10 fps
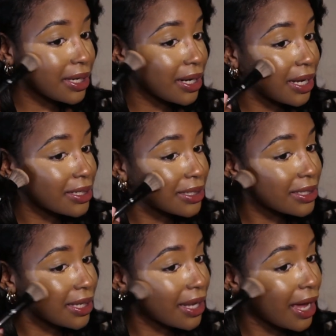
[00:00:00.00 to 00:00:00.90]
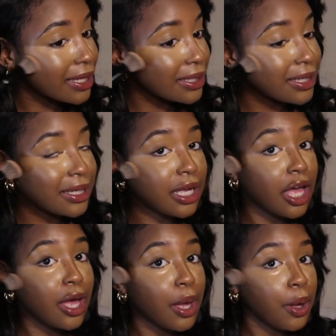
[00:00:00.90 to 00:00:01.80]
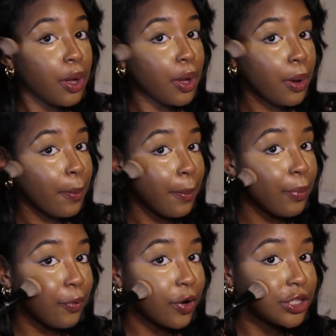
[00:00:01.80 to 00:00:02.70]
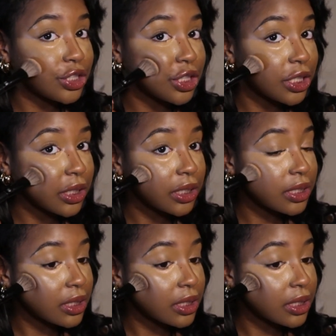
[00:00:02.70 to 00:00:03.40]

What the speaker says: and I just lightly brush it.